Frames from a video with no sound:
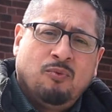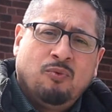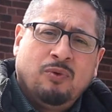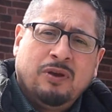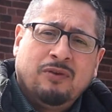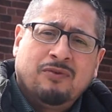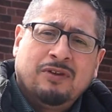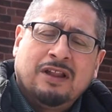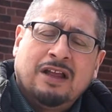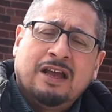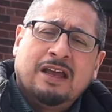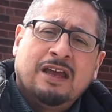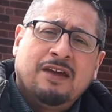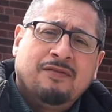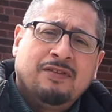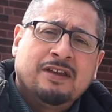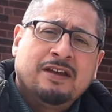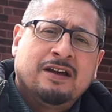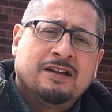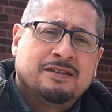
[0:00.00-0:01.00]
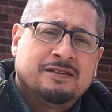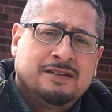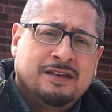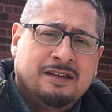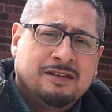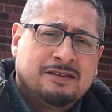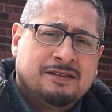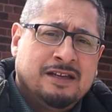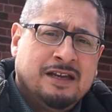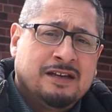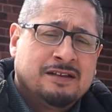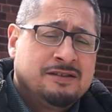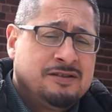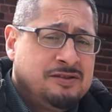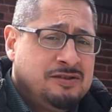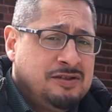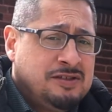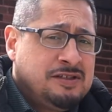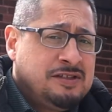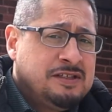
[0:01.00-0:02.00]
We rely heavily on sales tax.
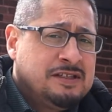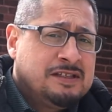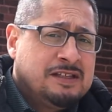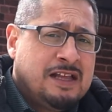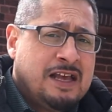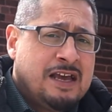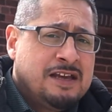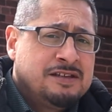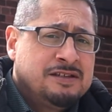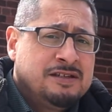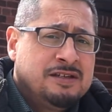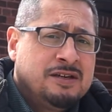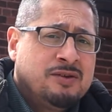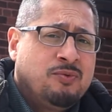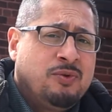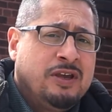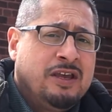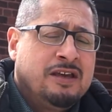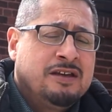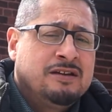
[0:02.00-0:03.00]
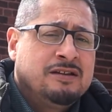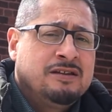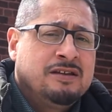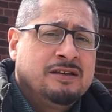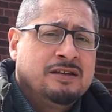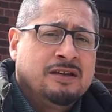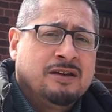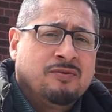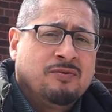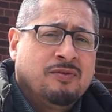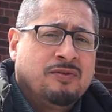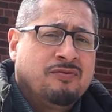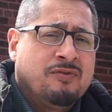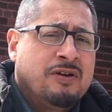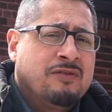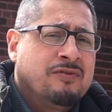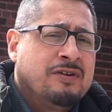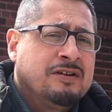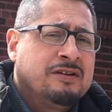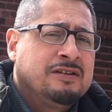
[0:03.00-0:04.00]
Just this last year, we ended the year with
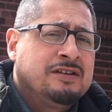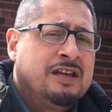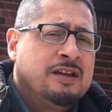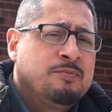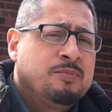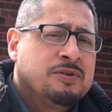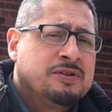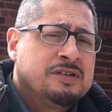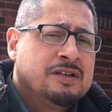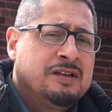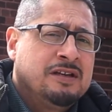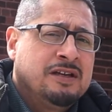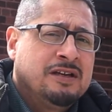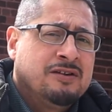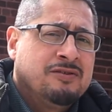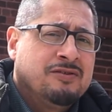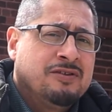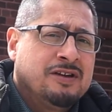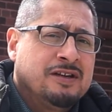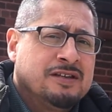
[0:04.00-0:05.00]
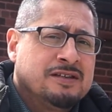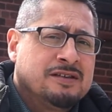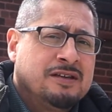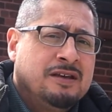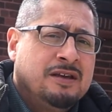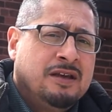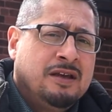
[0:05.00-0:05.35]
right around a 10% increase.